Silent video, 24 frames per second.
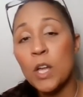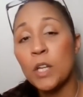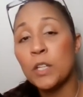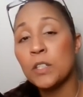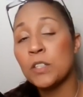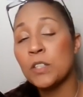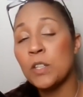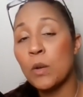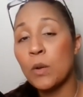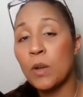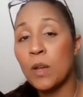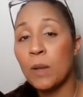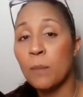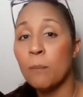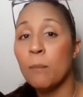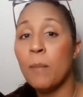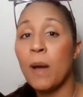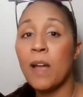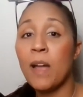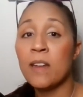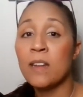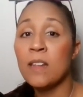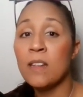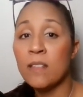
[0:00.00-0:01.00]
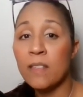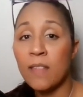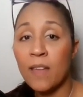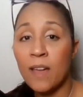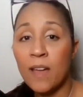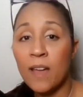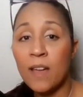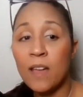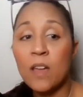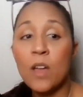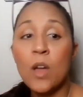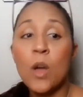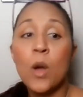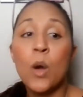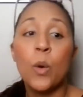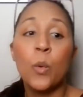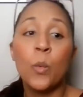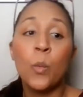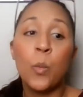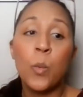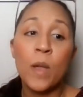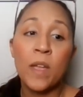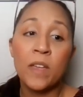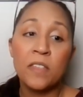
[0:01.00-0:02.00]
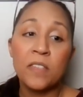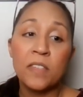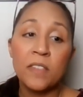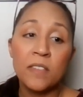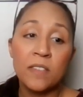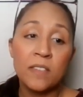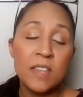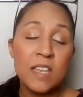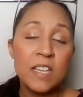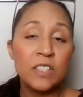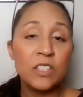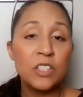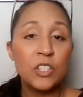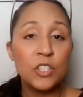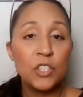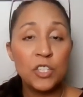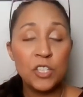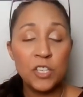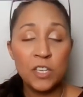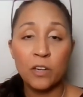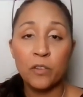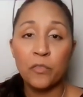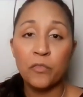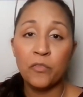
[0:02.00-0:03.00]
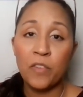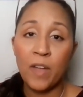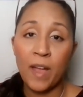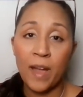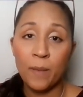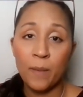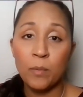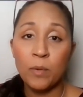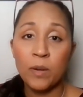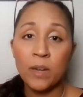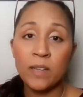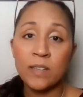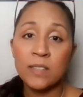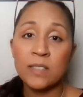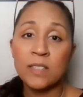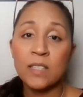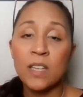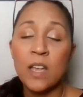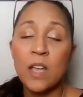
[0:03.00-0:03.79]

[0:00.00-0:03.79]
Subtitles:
So combining that with these sheer fabrics